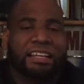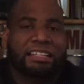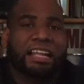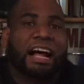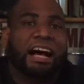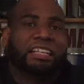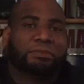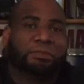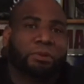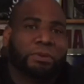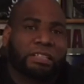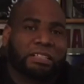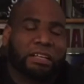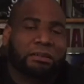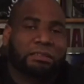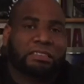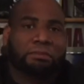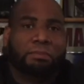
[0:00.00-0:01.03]
knowledgeable when it
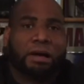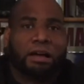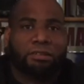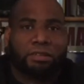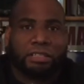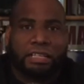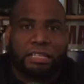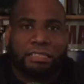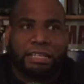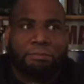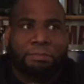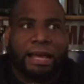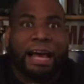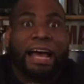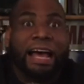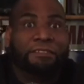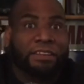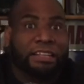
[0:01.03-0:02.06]
comes to model kits. I mean,
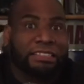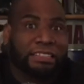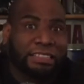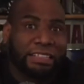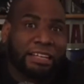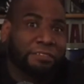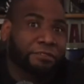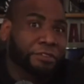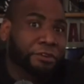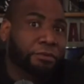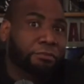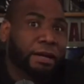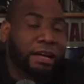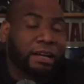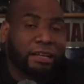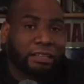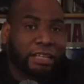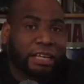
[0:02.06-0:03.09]
I have a select few in
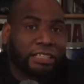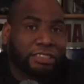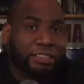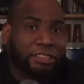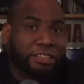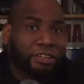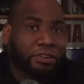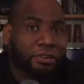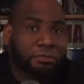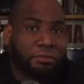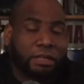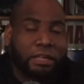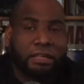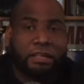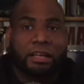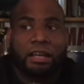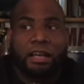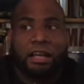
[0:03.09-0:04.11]
my collection, you know what
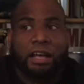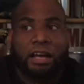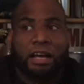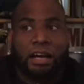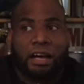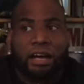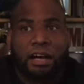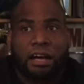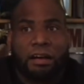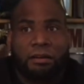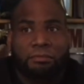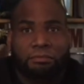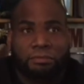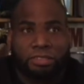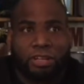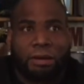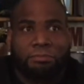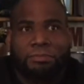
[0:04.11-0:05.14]
I mean?
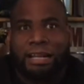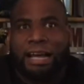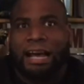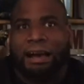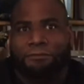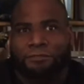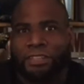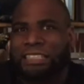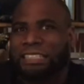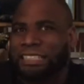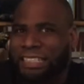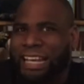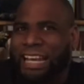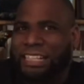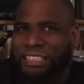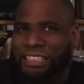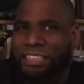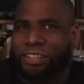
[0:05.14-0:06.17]
So I'm really
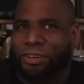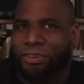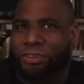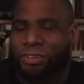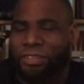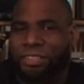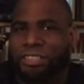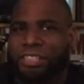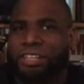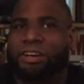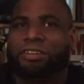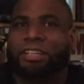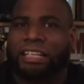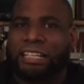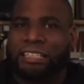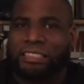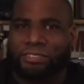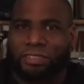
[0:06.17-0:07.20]
sketchy on, you know, the
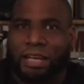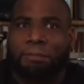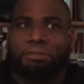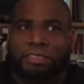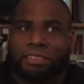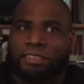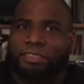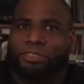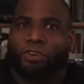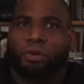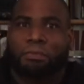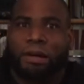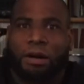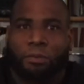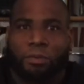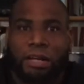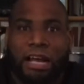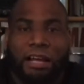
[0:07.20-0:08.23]
history. I'm just going
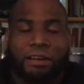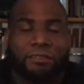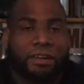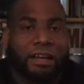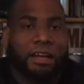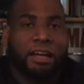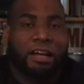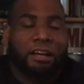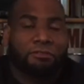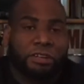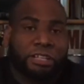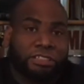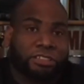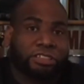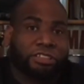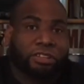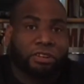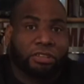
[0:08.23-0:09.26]
by what I've
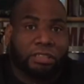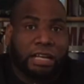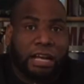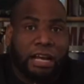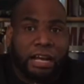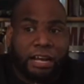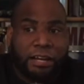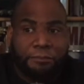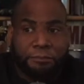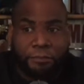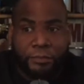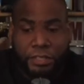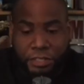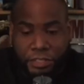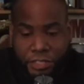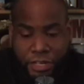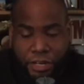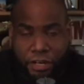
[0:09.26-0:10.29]
researched online,
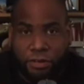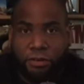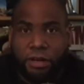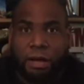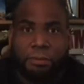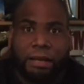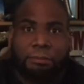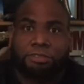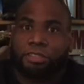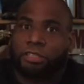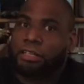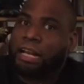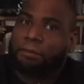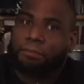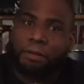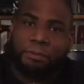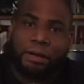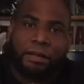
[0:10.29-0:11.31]
you know. I mean, I'm sure there are a
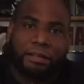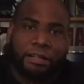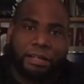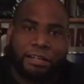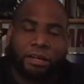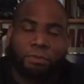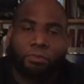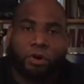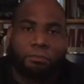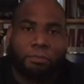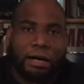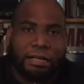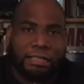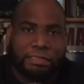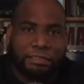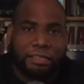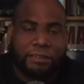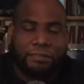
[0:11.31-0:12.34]
lot of people out there that know more about
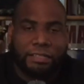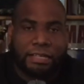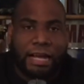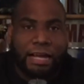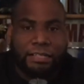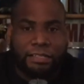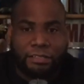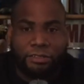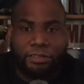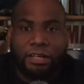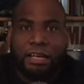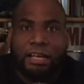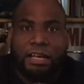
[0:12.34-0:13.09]
this stuff than I do.